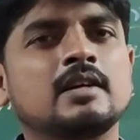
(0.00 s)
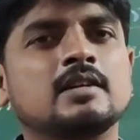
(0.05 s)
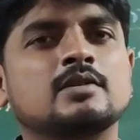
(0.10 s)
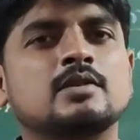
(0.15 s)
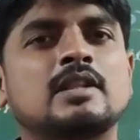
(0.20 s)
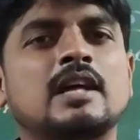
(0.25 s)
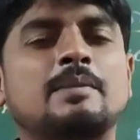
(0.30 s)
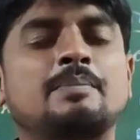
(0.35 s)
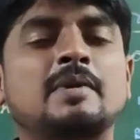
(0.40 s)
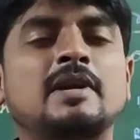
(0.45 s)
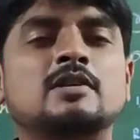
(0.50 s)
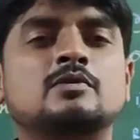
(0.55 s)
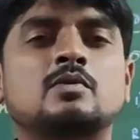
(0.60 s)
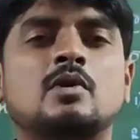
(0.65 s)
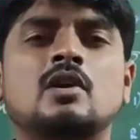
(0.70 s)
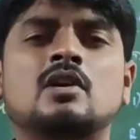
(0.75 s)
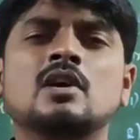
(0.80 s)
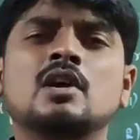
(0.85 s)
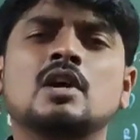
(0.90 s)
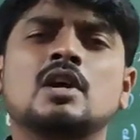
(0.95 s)
So that means
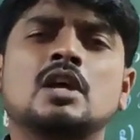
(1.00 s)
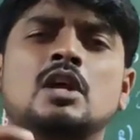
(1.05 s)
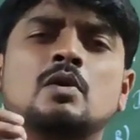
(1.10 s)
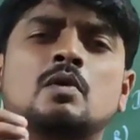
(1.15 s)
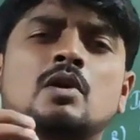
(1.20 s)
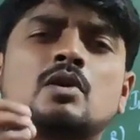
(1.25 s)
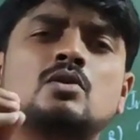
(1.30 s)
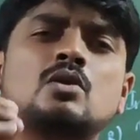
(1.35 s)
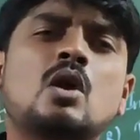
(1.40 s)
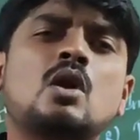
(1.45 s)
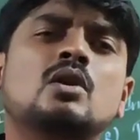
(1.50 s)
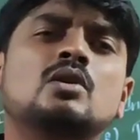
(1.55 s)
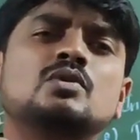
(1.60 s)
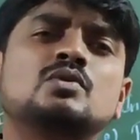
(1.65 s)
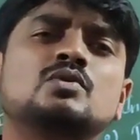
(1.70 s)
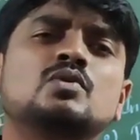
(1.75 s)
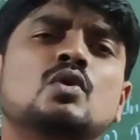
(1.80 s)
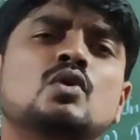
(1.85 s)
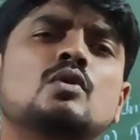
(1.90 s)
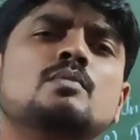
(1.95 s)
what? You are
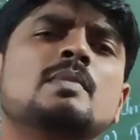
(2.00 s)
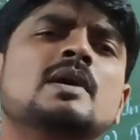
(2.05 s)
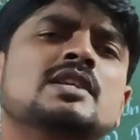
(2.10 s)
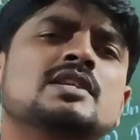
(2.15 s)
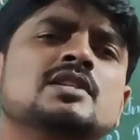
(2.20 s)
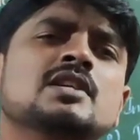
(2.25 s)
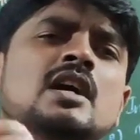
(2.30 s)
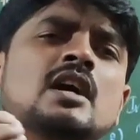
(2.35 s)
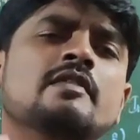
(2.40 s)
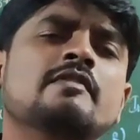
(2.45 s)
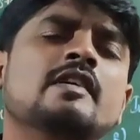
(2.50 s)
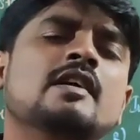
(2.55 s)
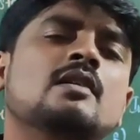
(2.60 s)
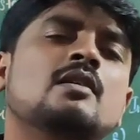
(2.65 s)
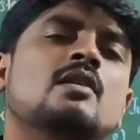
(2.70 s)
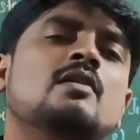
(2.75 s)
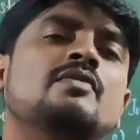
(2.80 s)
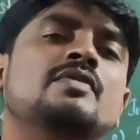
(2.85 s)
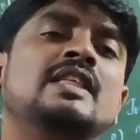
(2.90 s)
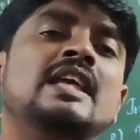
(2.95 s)
not so much aware
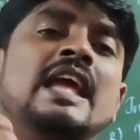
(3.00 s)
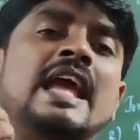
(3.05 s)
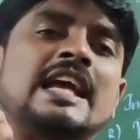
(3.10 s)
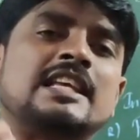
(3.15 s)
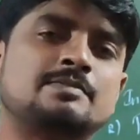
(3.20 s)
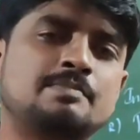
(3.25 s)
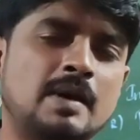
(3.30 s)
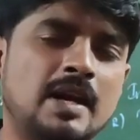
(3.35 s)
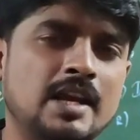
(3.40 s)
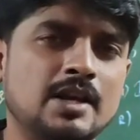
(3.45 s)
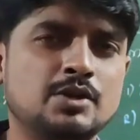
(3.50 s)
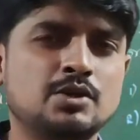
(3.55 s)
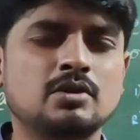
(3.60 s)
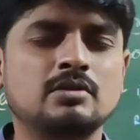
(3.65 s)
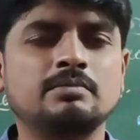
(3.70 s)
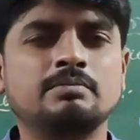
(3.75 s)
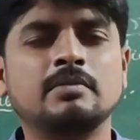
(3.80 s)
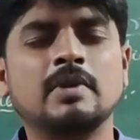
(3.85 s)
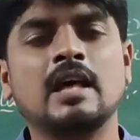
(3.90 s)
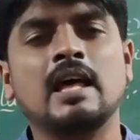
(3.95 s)
of the
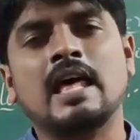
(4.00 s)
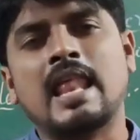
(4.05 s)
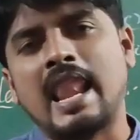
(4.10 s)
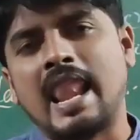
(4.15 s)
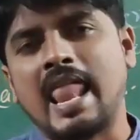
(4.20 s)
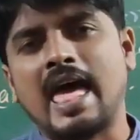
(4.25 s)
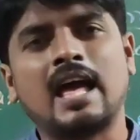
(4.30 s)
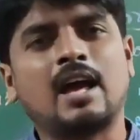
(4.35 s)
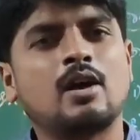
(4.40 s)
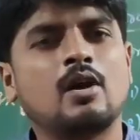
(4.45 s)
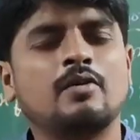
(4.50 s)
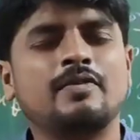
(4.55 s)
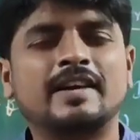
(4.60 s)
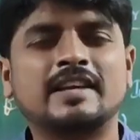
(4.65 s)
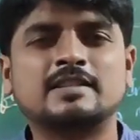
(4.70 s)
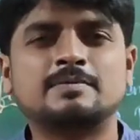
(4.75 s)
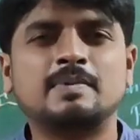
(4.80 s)
explanation. Lack of